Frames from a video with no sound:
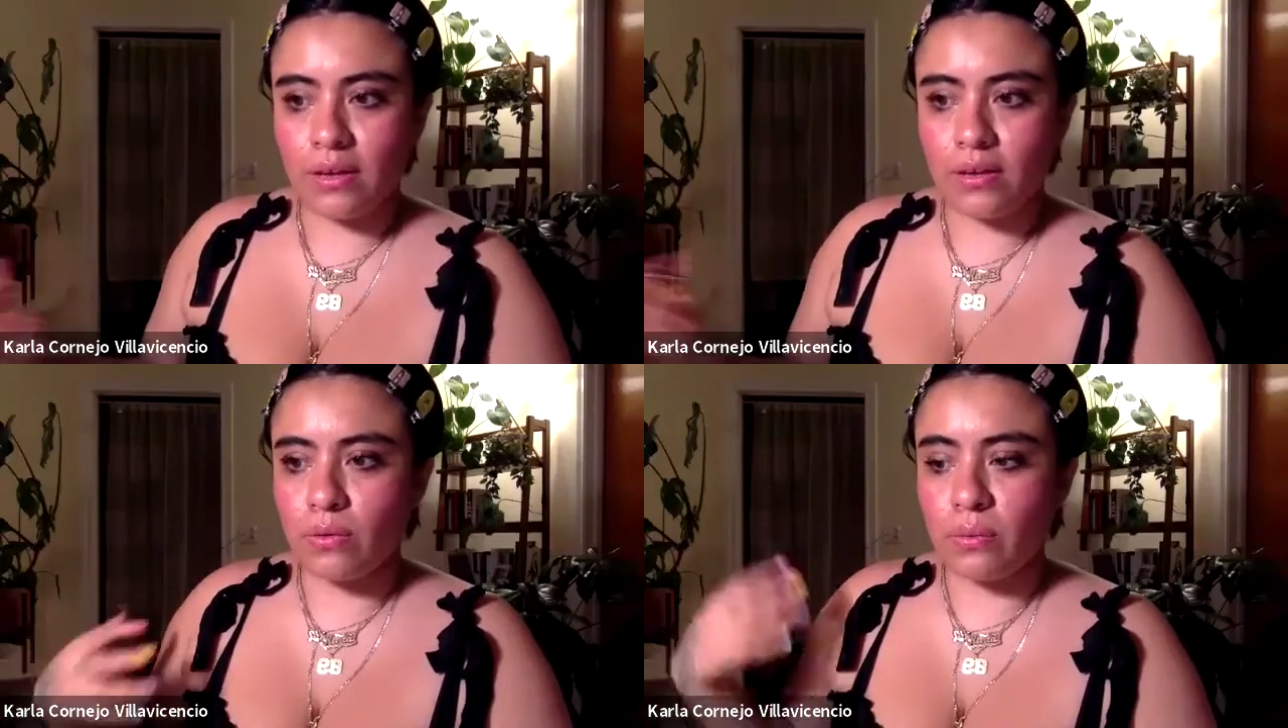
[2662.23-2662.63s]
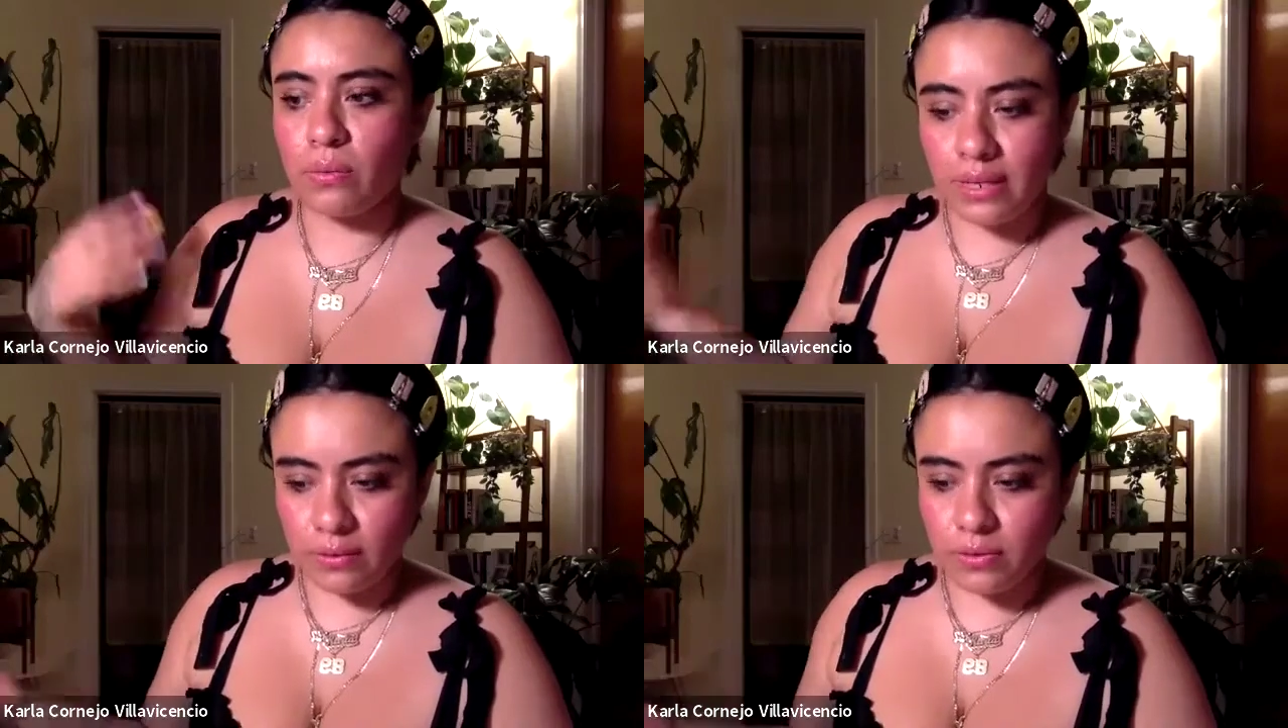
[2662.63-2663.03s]

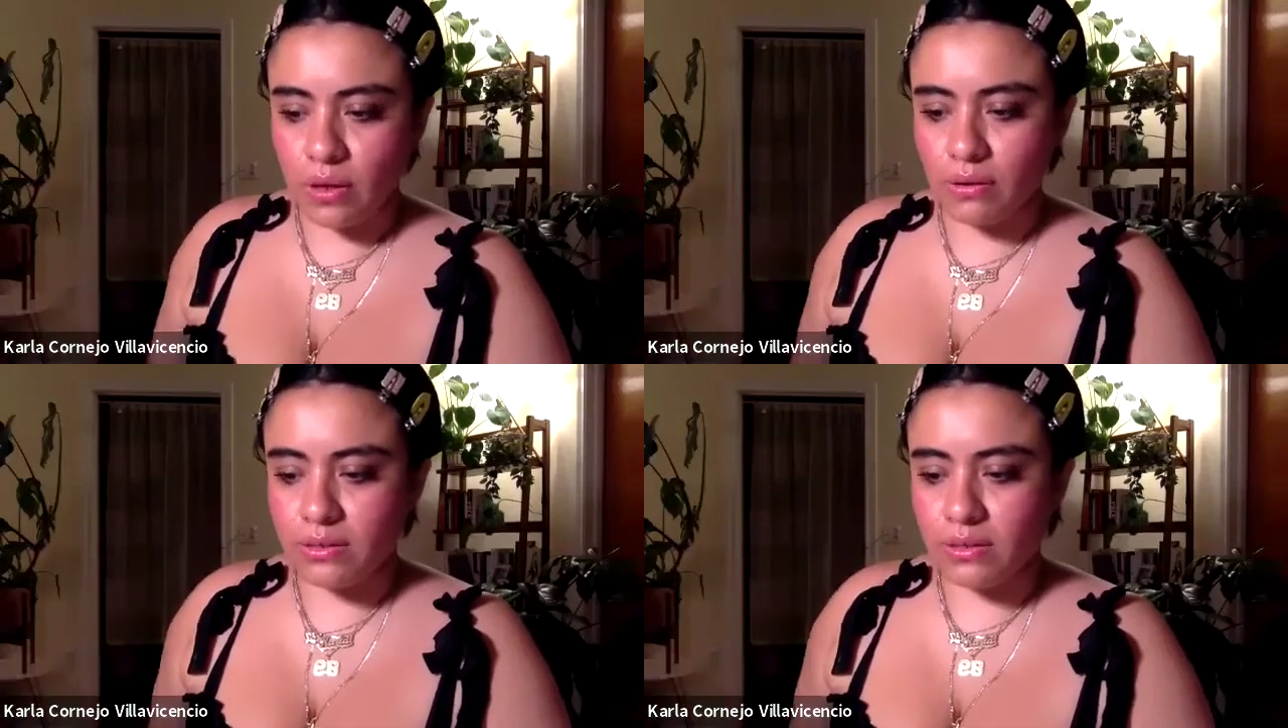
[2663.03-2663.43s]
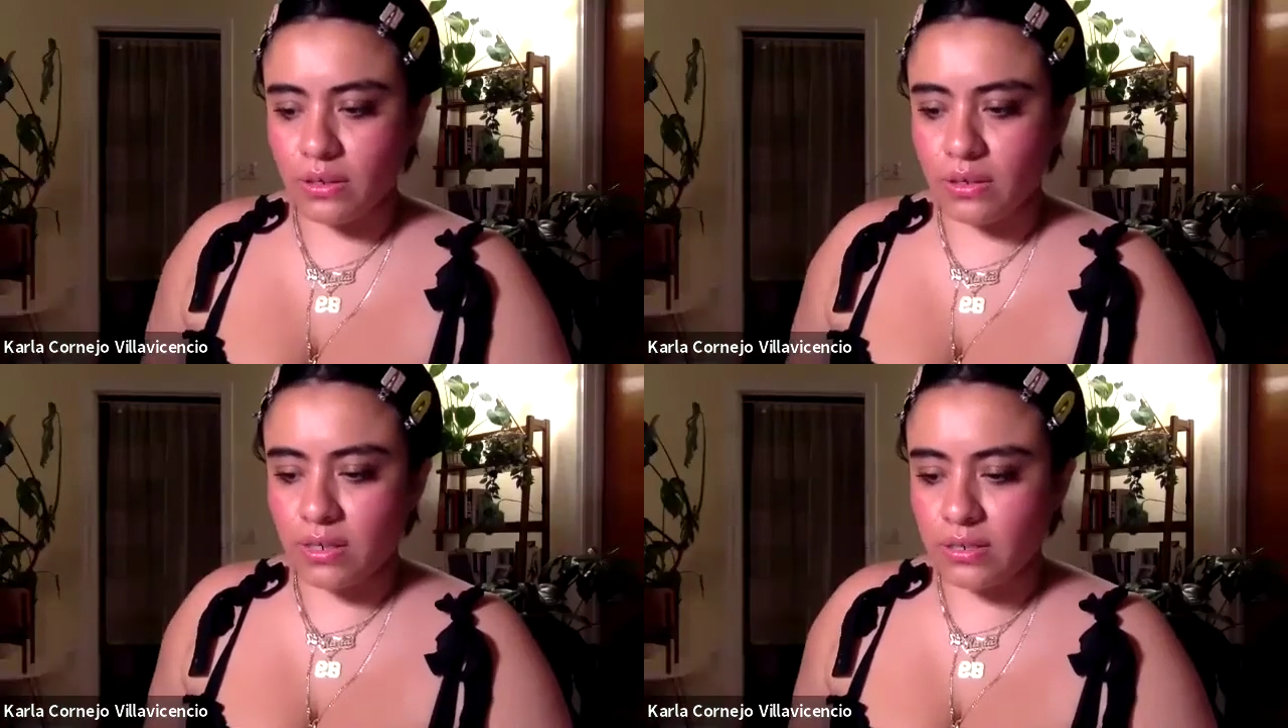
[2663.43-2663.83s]
Reading was always
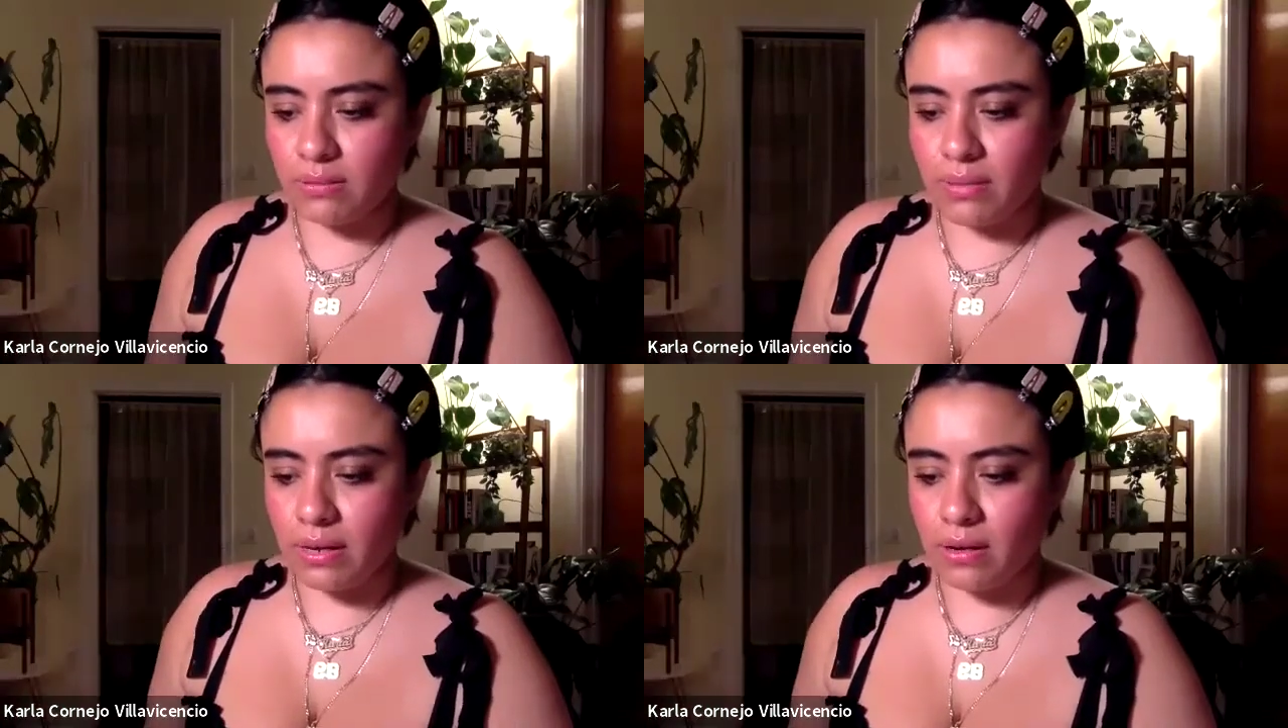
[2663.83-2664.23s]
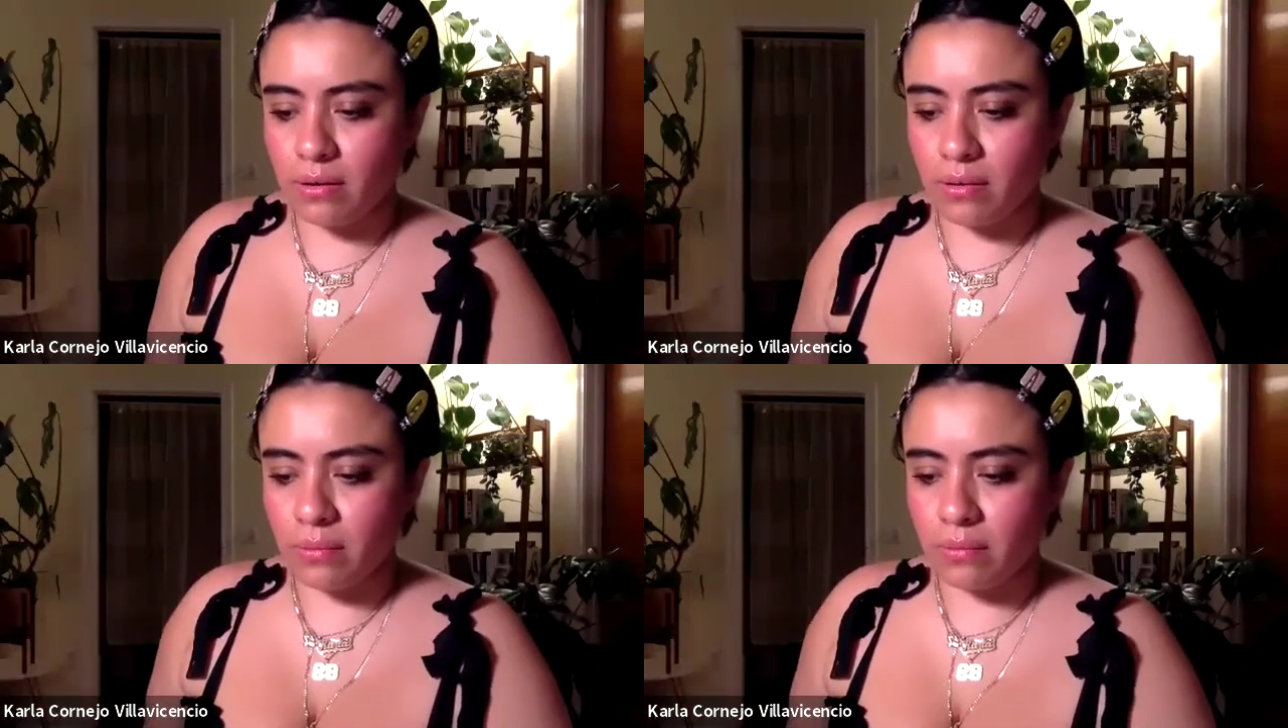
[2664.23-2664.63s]
encouraged in my
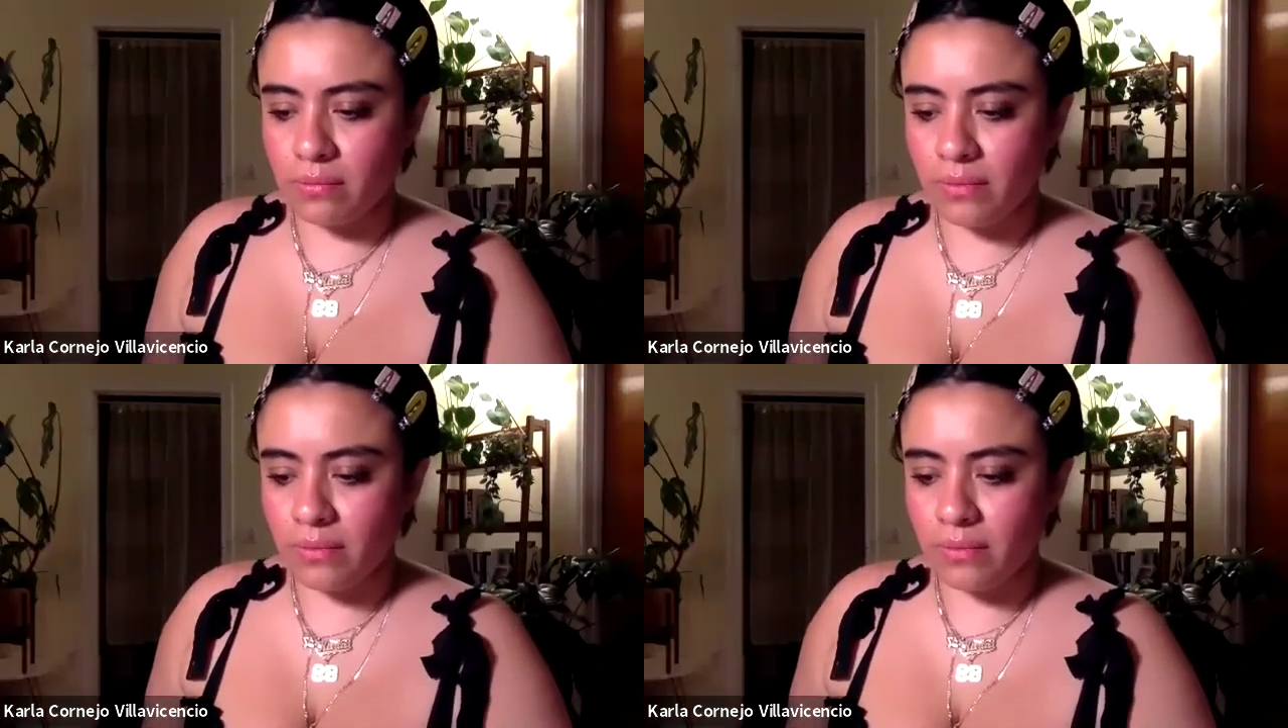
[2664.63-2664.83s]
home.